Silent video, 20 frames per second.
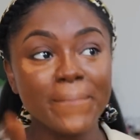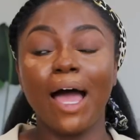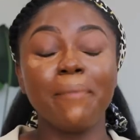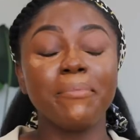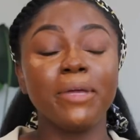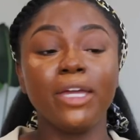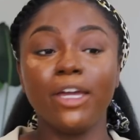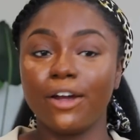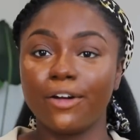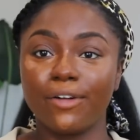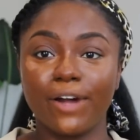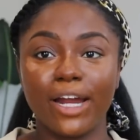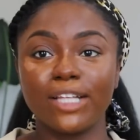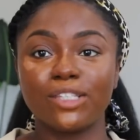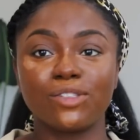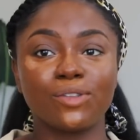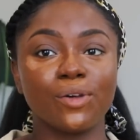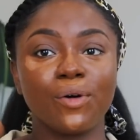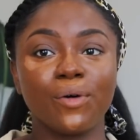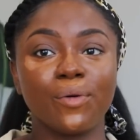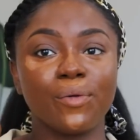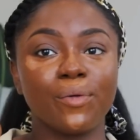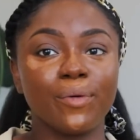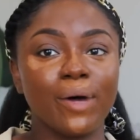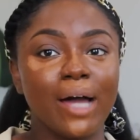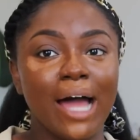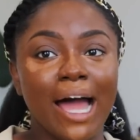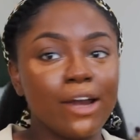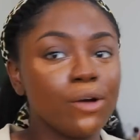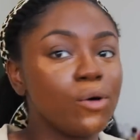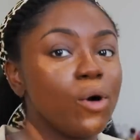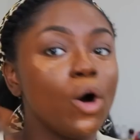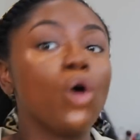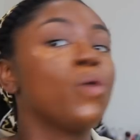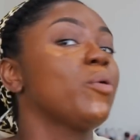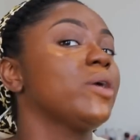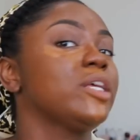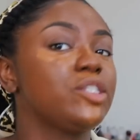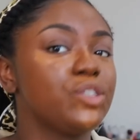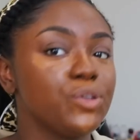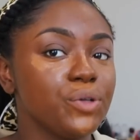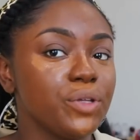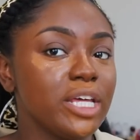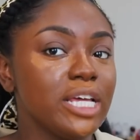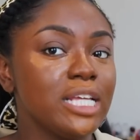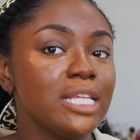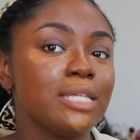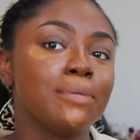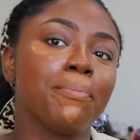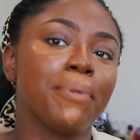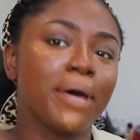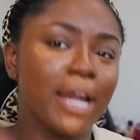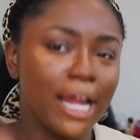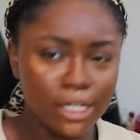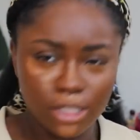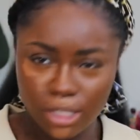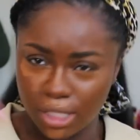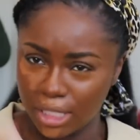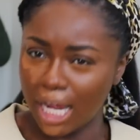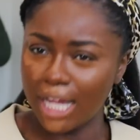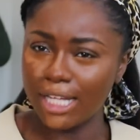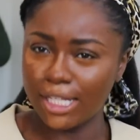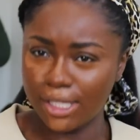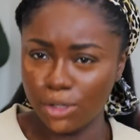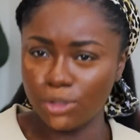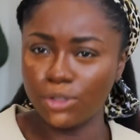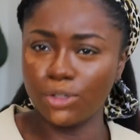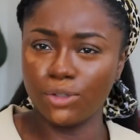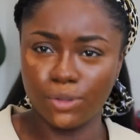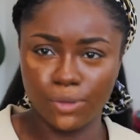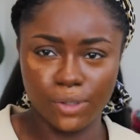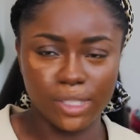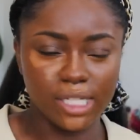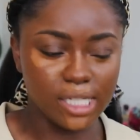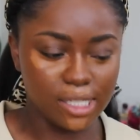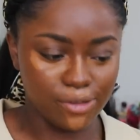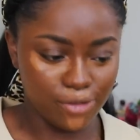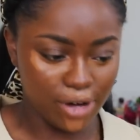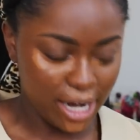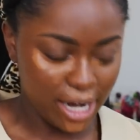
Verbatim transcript: I'm here, right? So I don't always do this, but I still do this,